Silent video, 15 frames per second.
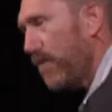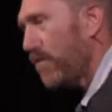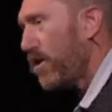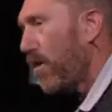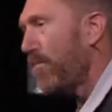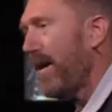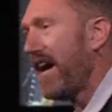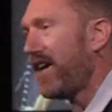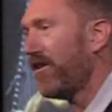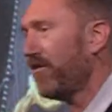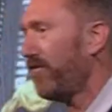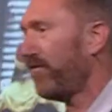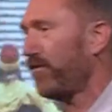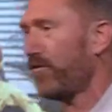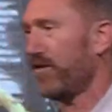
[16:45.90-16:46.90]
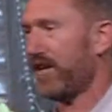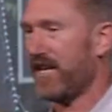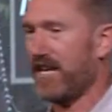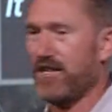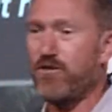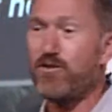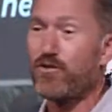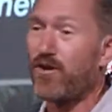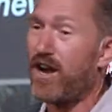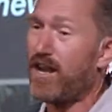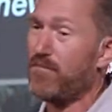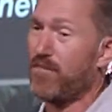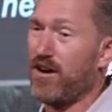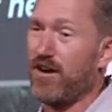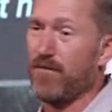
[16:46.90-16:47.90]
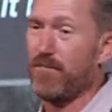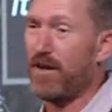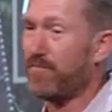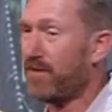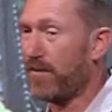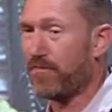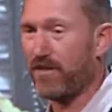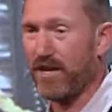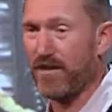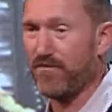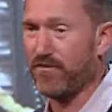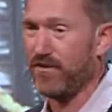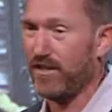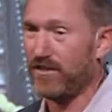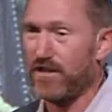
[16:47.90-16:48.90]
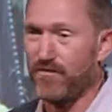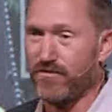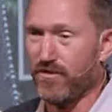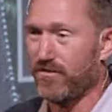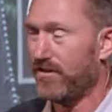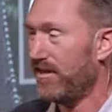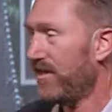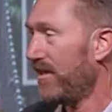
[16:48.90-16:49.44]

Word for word: and it would go back on the floor again. You tried, mom. I'm, I'm thankful. I love you.